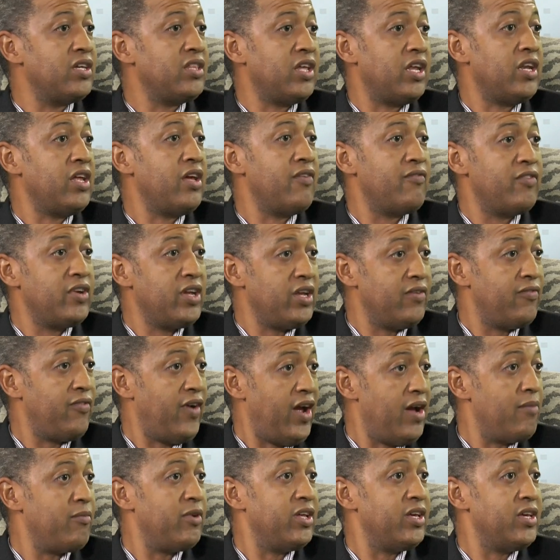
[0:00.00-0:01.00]
that every
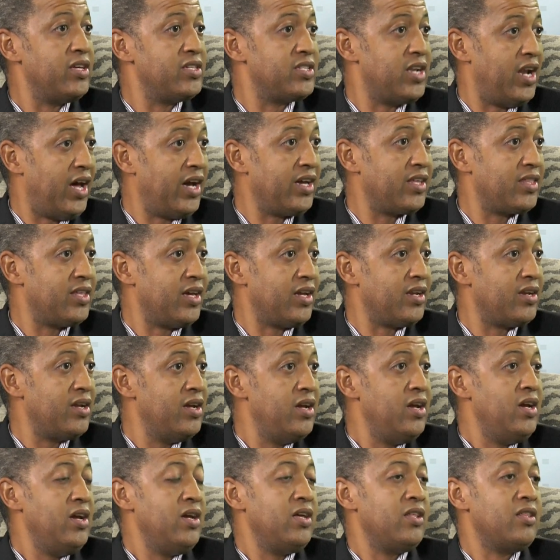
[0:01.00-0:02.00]
family is like that.
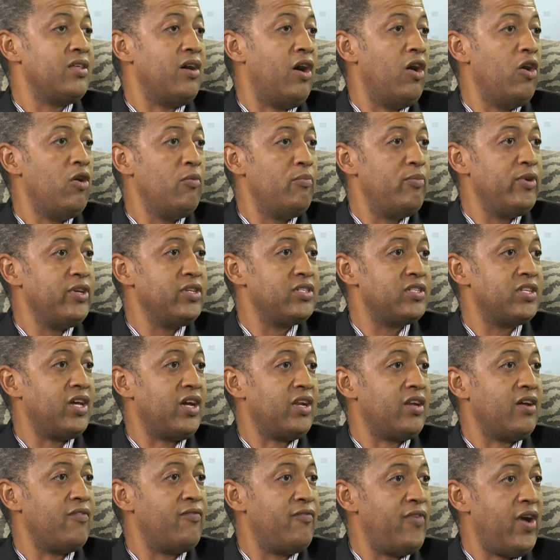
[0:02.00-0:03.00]
The hope is
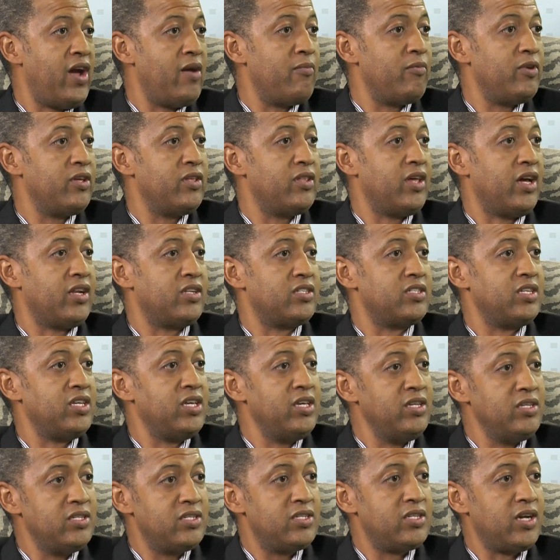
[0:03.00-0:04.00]
that a family that's
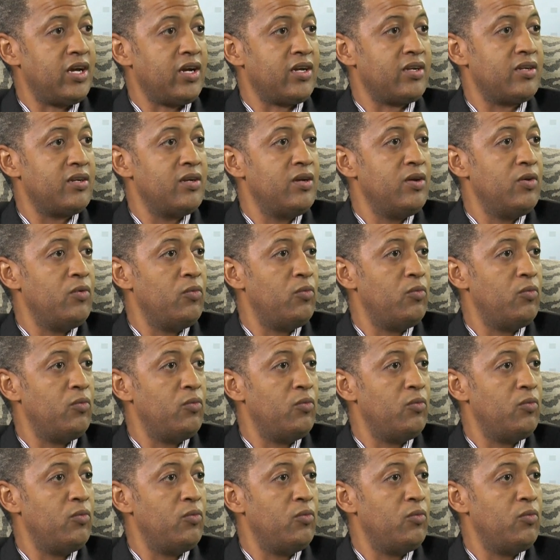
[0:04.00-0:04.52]
intact